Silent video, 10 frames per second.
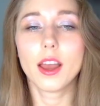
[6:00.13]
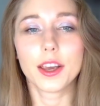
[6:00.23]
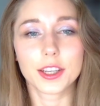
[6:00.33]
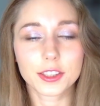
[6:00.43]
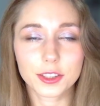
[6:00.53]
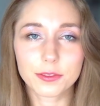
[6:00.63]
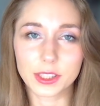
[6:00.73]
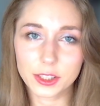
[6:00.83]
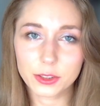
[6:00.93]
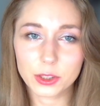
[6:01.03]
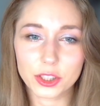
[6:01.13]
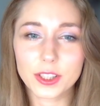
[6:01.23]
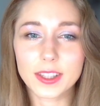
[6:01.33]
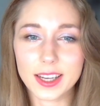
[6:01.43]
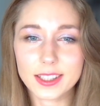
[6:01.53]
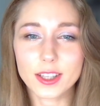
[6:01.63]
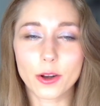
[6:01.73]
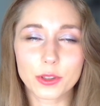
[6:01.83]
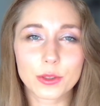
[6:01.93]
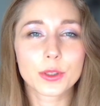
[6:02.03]
In her videos, she tests
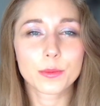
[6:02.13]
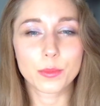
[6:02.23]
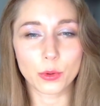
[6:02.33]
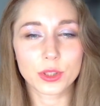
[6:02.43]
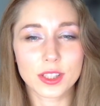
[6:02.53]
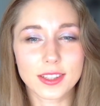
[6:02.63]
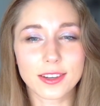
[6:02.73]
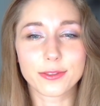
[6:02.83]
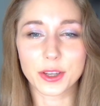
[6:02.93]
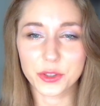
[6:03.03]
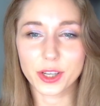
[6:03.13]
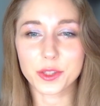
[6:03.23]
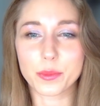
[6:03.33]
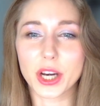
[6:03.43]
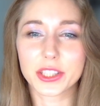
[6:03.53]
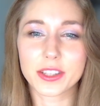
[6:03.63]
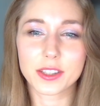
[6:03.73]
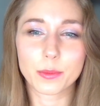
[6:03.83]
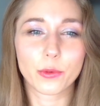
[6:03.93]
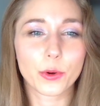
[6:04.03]
out different poses and facial
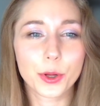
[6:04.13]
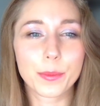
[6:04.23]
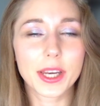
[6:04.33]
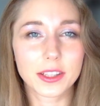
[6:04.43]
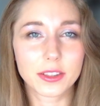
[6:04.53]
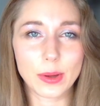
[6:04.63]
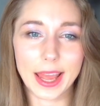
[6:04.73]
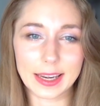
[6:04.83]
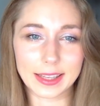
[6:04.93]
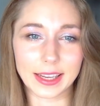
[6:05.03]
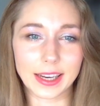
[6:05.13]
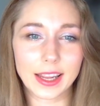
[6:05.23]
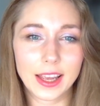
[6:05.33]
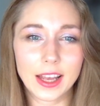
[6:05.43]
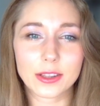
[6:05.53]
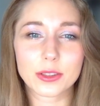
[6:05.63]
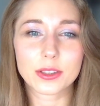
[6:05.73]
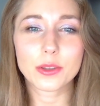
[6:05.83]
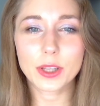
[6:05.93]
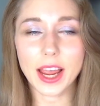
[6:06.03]
expressions before committing to anything, to
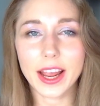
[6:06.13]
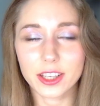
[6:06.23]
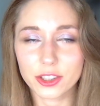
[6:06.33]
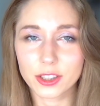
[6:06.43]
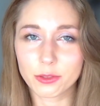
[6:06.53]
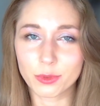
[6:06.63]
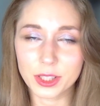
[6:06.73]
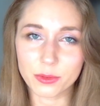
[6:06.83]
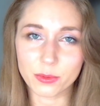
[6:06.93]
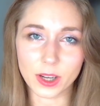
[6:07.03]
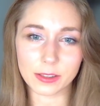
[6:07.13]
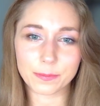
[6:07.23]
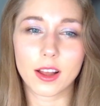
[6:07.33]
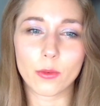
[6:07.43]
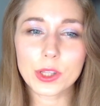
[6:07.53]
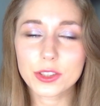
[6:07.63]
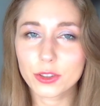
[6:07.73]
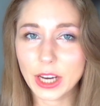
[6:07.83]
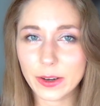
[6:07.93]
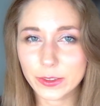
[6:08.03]
see what actually reads well. Once
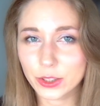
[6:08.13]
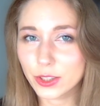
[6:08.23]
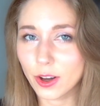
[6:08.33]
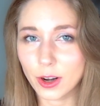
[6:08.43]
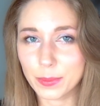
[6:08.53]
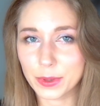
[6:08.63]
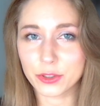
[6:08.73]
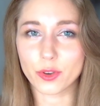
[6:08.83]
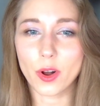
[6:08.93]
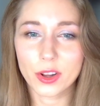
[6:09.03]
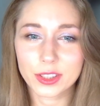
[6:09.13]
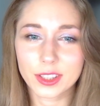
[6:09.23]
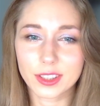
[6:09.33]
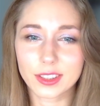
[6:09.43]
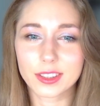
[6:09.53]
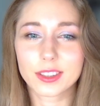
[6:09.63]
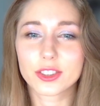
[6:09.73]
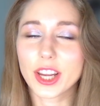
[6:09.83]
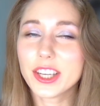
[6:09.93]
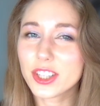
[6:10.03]
your character's cut up and drawn,
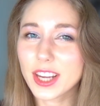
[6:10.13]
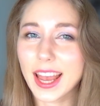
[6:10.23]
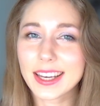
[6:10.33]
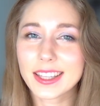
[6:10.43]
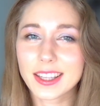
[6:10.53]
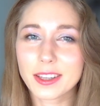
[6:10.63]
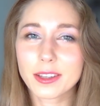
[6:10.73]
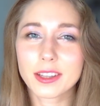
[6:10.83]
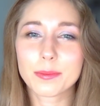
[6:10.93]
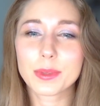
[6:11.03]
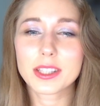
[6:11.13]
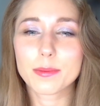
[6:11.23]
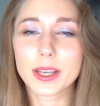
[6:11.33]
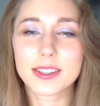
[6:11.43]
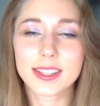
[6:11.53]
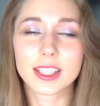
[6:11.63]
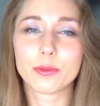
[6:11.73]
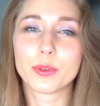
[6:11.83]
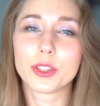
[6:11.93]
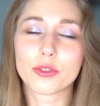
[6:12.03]
changing anything means
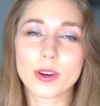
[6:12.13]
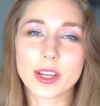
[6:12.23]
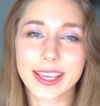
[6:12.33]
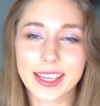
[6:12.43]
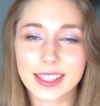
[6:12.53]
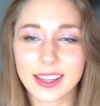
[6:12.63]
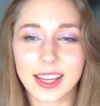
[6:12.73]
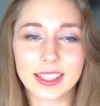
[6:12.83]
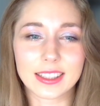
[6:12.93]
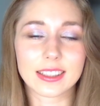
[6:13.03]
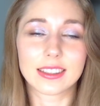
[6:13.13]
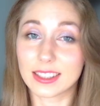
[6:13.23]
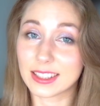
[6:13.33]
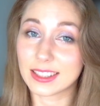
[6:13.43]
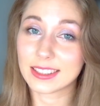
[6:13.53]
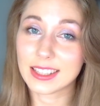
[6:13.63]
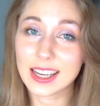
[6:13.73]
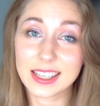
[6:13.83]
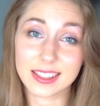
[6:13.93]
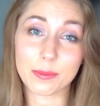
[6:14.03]
basically redrawing it, and
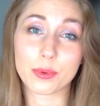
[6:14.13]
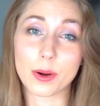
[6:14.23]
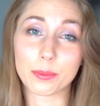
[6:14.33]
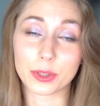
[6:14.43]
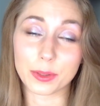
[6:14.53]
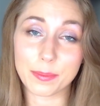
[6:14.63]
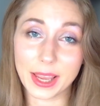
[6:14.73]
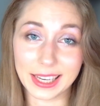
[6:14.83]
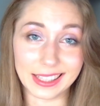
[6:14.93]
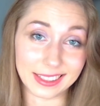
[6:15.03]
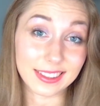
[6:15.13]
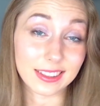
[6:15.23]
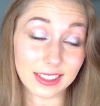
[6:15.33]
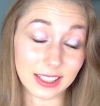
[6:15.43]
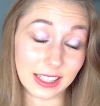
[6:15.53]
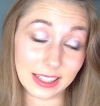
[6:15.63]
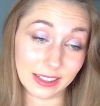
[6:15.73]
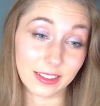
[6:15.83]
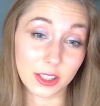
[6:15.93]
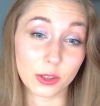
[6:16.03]
that is a proper pain
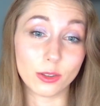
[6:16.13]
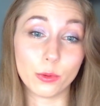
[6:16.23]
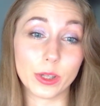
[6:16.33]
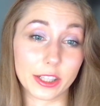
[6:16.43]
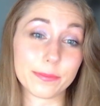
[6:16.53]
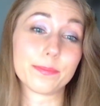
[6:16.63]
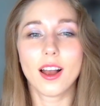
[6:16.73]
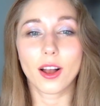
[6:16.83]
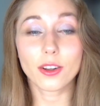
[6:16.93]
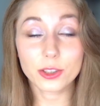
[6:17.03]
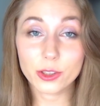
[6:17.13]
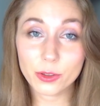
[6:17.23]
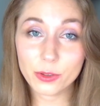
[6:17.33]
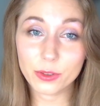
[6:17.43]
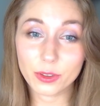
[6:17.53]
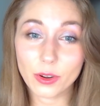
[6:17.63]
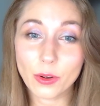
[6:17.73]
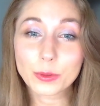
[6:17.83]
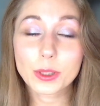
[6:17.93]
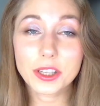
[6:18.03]
in you know where. Also,
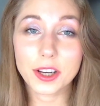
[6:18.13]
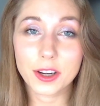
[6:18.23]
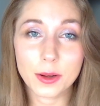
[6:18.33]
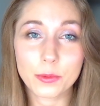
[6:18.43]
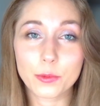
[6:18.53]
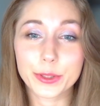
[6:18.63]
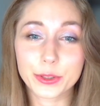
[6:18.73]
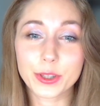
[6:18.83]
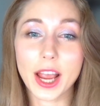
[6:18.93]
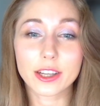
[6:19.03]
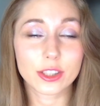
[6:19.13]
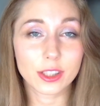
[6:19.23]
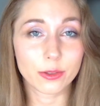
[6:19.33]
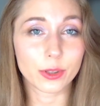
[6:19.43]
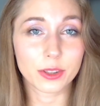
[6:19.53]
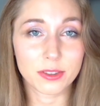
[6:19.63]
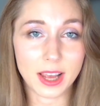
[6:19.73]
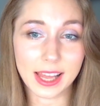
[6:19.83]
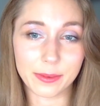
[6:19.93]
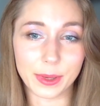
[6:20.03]
only cut up what you're actually going to
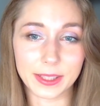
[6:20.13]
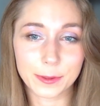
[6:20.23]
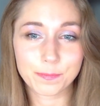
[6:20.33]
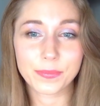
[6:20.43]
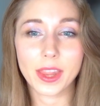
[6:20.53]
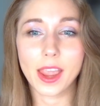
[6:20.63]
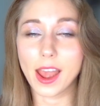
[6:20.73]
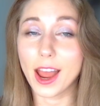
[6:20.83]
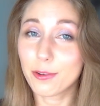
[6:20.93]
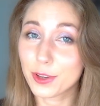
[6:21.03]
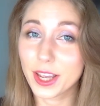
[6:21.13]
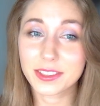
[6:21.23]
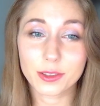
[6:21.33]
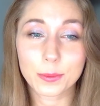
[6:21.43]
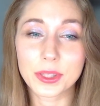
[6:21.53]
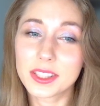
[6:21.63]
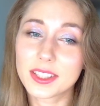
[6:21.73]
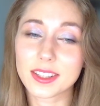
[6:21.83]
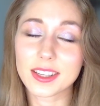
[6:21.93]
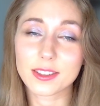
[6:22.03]
animate. Every extra
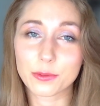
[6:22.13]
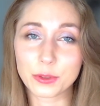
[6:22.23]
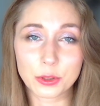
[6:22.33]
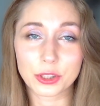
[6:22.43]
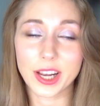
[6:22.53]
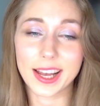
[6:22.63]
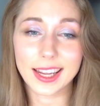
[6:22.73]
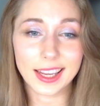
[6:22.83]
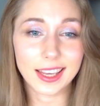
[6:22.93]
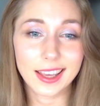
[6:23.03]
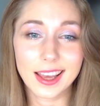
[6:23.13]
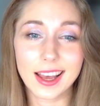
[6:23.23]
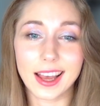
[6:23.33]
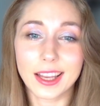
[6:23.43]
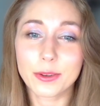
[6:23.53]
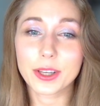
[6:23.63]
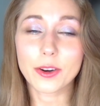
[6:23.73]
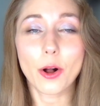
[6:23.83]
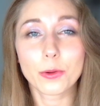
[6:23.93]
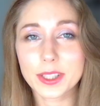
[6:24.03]
piece is a future headache, and you can
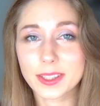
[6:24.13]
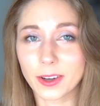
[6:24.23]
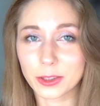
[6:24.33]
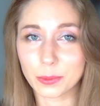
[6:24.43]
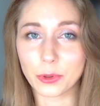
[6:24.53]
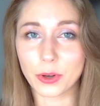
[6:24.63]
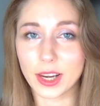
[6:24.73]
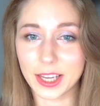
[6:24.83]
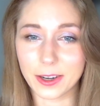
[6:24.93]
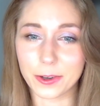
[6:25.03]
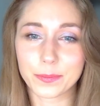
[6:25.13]
always cut more later.